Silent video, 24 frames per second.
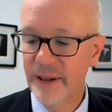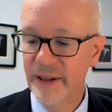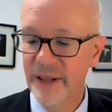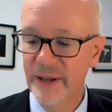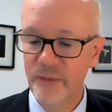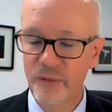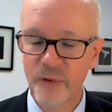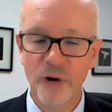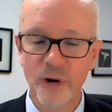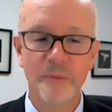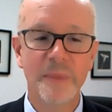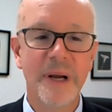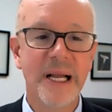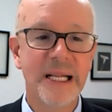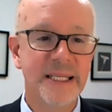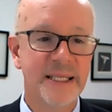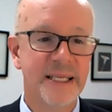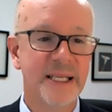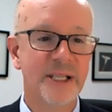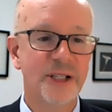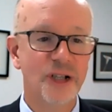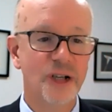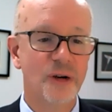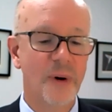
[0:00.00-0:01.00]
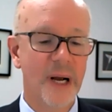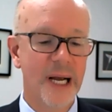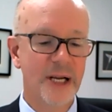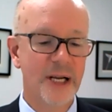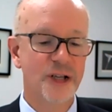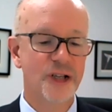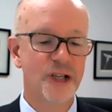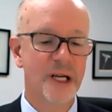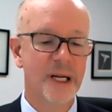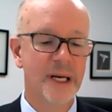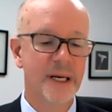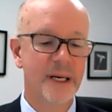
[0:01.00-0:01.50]
roommate
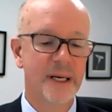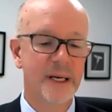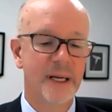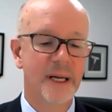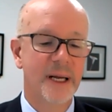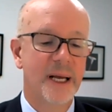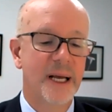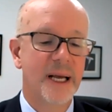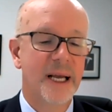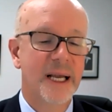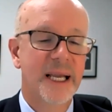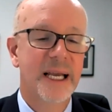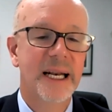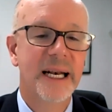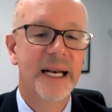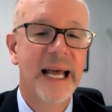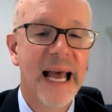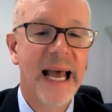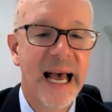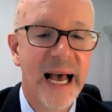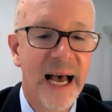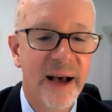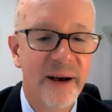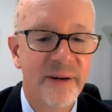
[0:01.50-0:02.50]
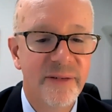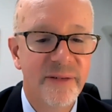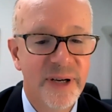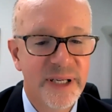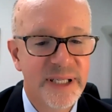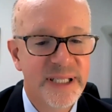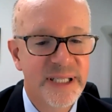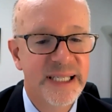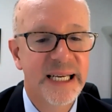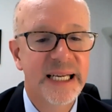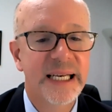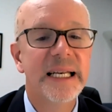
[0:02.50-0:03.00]
situation can have a
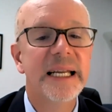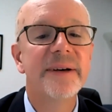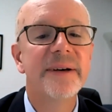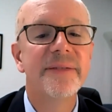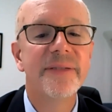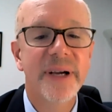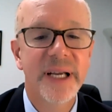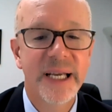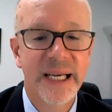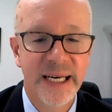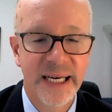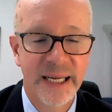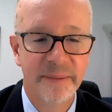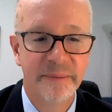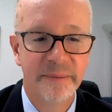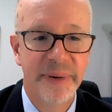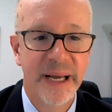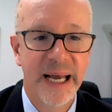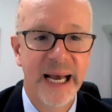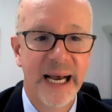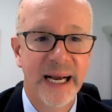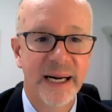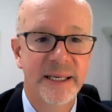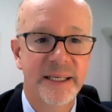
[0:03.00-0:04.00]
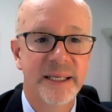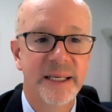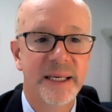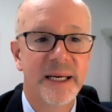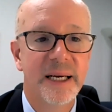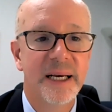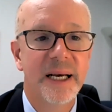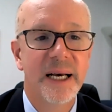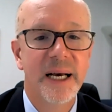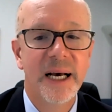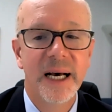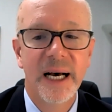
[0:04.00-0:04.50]
significant impact
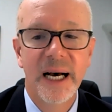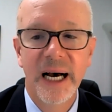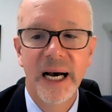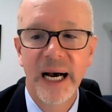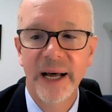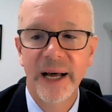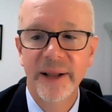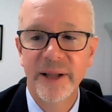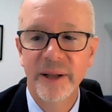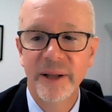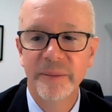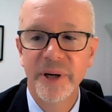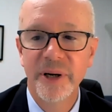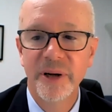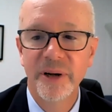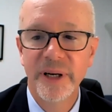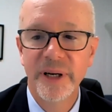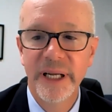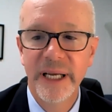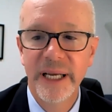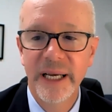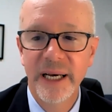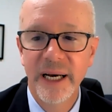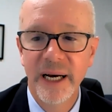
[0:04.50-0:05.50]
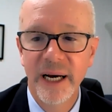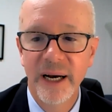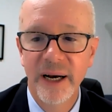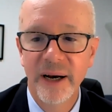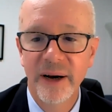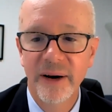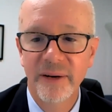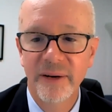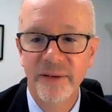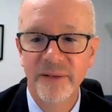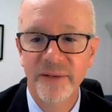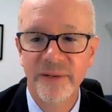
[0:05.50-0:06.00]
on the ability
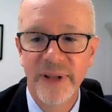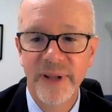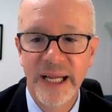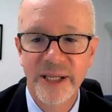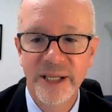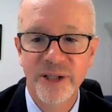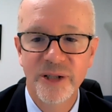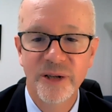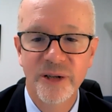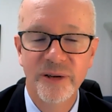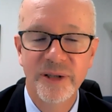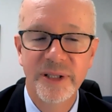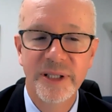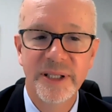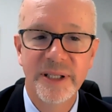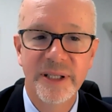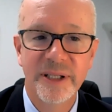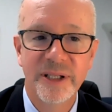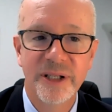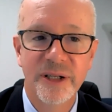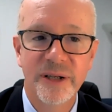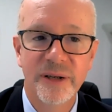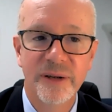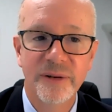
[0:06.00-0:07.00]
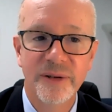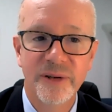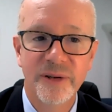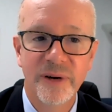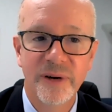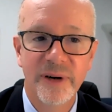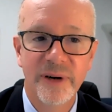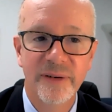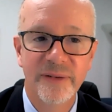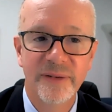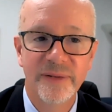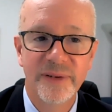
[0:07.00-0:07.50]
of that student to
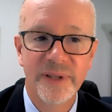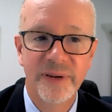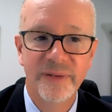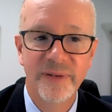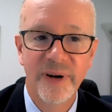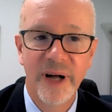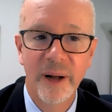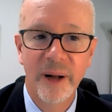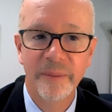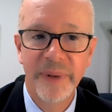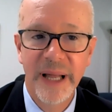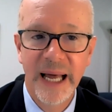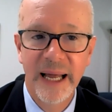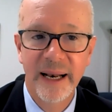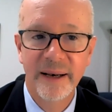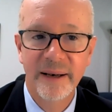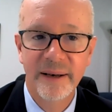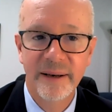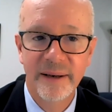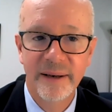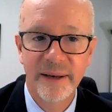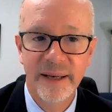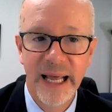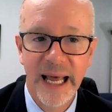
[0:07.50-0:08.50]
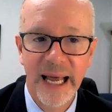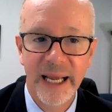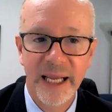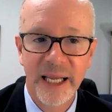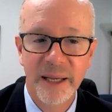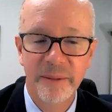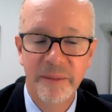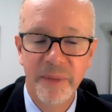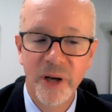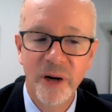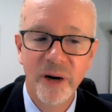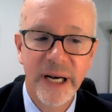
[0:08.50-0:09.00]
sort of develop that
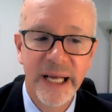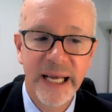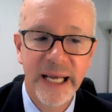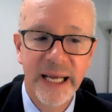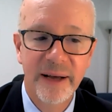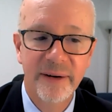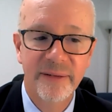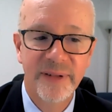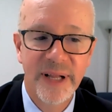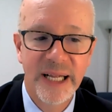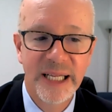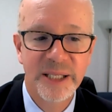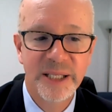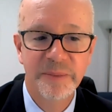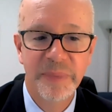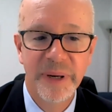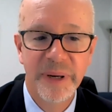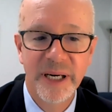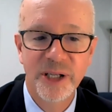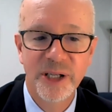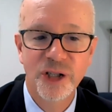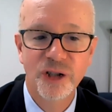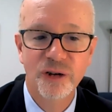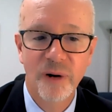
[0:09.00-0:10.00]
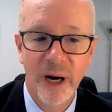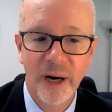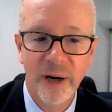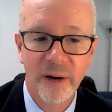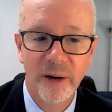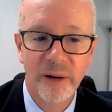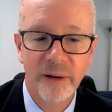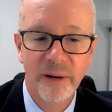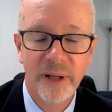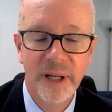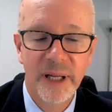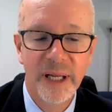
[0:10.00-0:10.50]
community. If that's been a
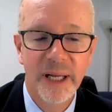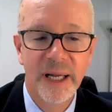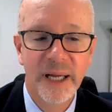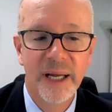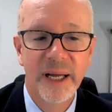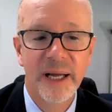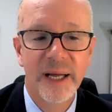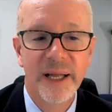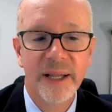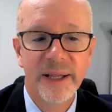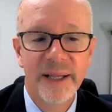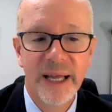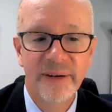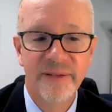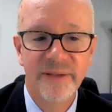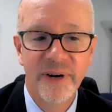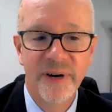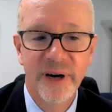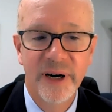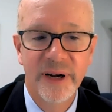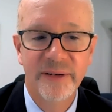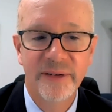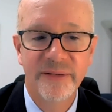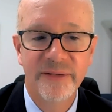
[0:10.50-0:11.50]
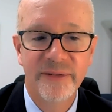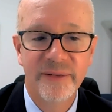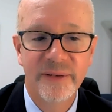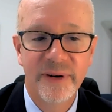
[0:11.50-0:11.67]
struggle, that very